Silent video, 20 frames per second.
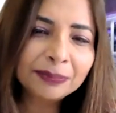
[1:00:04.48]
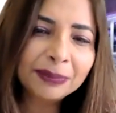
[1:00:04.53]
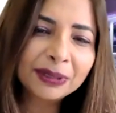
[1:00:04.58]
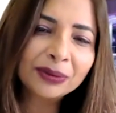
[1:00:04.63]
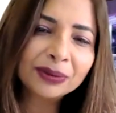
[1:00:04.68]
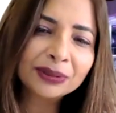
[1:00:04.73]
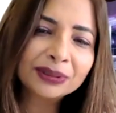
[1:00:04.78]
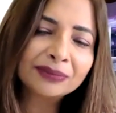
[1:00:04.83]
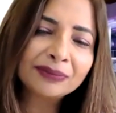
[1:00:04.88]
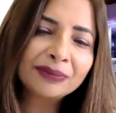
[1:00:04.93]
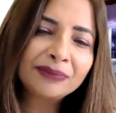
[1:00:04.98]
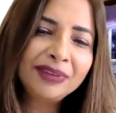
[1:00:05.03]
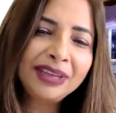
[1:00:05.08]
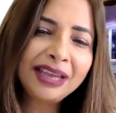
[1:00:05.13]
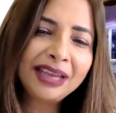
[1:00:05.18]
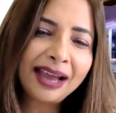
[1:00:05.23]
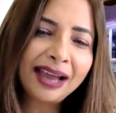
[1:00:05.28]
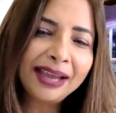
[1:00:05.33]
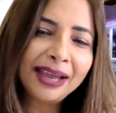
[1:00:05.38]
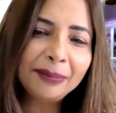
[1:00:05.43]
just because
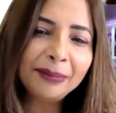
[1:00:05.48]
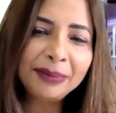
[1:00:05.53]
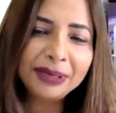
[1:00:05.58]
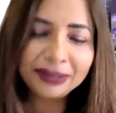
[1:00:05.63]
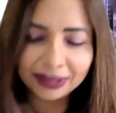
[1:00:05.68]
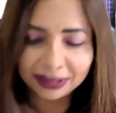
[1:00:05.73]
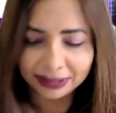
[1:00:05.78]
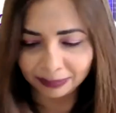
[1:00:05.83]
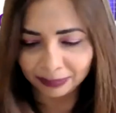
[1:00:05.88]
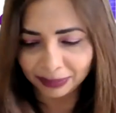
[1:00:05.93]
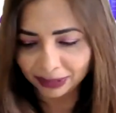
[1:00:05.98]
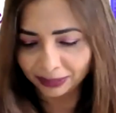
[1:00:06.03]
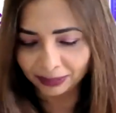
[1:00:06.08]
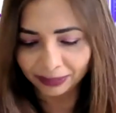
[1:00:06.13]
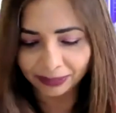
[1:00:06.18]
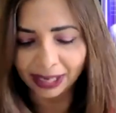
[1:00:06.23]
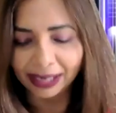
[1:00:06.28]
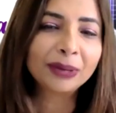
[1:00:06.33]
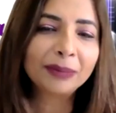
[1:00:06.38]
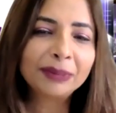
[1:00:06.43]
I am interested
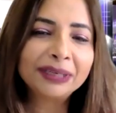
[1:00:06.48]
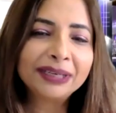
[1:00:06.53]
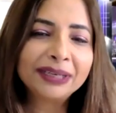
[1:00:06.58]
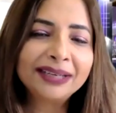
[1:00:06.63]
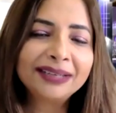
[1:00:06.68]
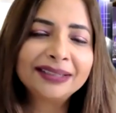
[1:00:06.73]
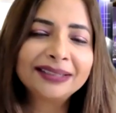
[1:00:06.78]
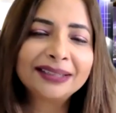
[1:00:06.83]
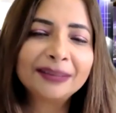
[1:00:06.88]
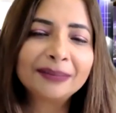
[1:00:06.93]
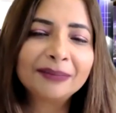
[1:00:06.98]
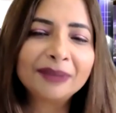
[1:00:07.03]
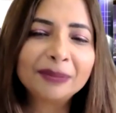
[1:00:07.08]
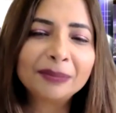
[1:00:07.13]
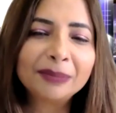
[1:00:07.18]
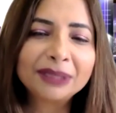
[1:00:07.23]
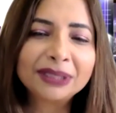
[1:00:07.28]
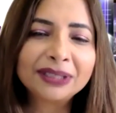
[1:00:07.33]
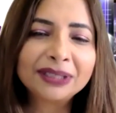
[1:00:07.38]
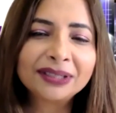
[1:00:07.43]
in, you know, I'm a dentist, I'm
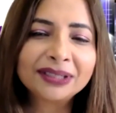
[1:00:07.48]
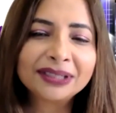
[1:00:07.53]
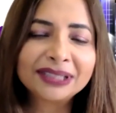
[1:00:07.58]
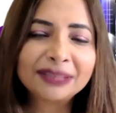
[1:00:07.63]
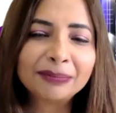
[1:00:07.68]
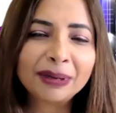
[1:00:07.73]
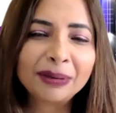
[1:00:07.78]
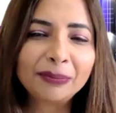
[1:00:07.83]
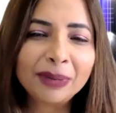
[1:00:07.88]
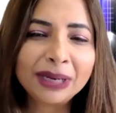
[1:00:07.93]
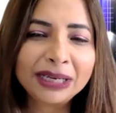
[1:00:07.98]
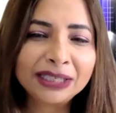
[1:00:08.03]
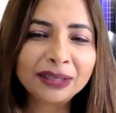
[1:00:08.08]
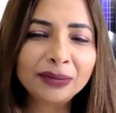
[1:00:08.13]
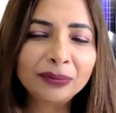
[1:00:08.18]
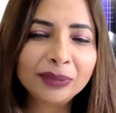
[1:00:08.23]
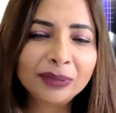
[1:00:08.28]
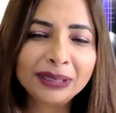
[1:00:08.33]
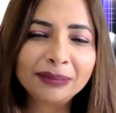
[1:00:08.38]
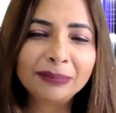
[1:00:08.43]
very much interested in my
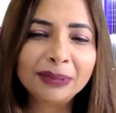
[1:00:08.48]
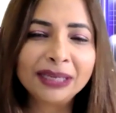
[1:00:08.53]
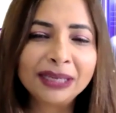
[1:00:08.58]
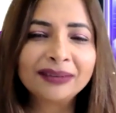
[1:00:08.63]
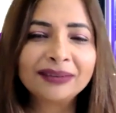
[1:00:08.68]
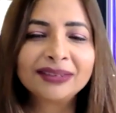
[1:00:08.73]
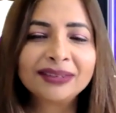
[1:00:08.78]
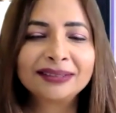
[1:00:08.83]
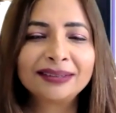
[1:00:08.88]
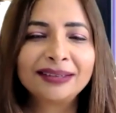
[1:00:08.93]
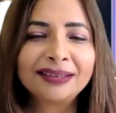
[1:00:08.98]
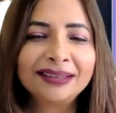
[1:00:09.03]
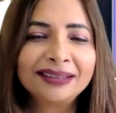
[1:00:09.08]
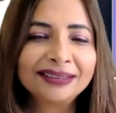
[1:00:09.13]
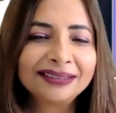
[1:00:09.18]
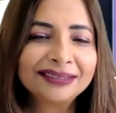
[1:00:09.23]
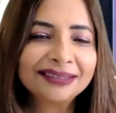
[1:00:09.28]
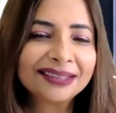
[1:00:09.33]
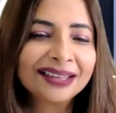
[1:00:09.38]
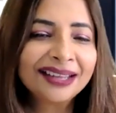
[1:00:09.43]
mental well-being,
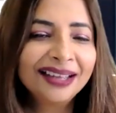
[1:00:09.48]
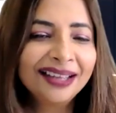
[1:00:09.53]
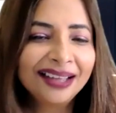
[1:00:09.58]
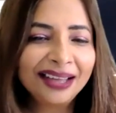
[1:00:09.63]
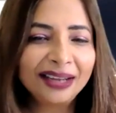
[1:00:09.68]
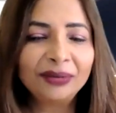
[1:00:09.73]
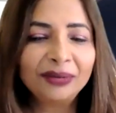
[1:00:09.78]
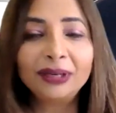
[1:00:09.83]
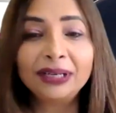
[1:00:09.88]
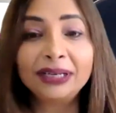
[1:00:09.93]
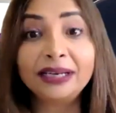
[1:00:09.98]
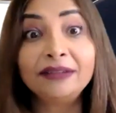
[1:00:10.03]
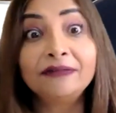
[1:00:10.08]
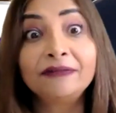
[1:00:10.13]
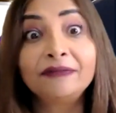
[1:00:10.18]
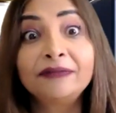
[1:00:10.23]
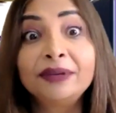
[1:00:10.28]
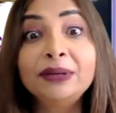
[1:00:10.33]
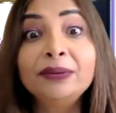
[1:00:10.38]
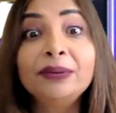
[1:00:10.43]
resilience and all that.
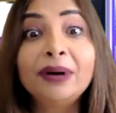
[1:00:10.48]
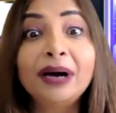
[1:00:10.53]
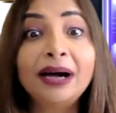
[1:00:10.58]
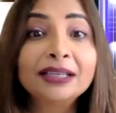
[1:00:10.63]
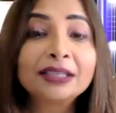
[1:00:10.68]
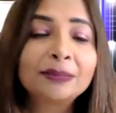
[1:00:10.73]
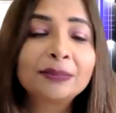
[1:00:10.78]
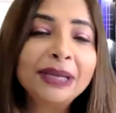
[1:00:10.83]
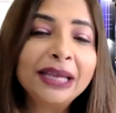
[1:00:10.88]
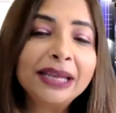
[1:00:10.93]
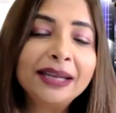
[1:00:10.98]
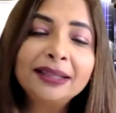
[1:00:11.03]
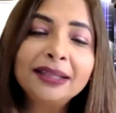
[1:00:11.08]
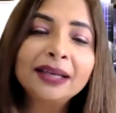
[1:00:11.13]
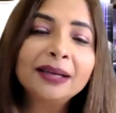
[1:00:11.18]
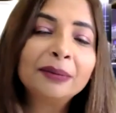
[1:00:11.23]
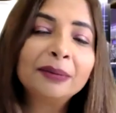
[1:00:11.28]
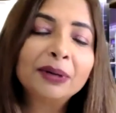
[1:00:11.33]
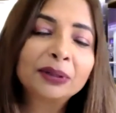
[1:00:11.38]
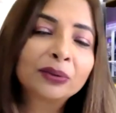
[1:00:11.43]
If you ask me
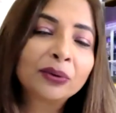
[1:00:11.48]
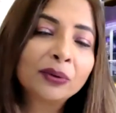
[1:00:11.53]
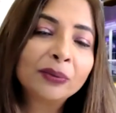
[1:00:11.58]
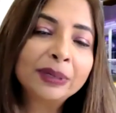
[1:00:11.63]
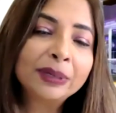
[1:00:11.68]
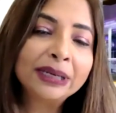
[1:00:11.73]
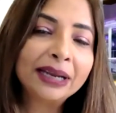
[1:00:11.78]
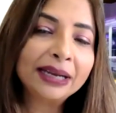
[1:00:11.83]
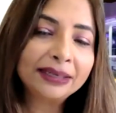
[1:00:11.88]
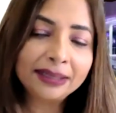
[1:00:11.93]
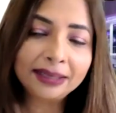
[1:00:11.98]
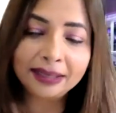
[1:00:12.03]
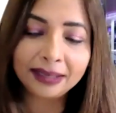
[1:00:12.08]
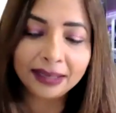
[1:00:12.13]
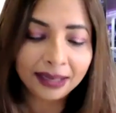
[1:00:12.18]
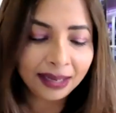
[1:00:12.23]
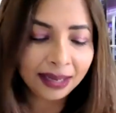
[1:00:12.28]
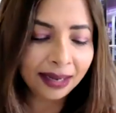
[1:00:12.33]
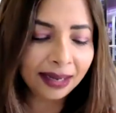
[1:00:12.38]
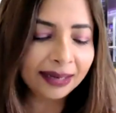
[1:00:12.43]
anything about
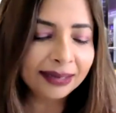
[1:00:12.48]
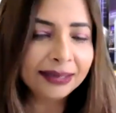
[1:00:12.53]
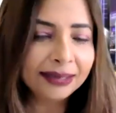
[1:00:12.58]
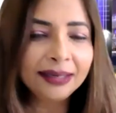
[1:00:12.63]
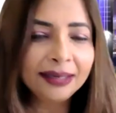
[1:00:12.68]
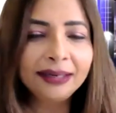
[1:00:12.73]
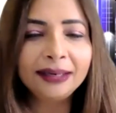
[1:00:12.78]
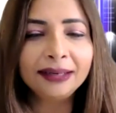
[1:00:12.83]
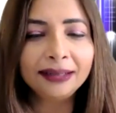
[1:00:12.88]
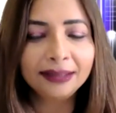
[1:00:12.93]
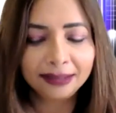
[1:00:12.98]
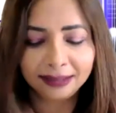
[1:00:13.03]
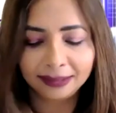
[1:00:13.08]
COVID-19 until,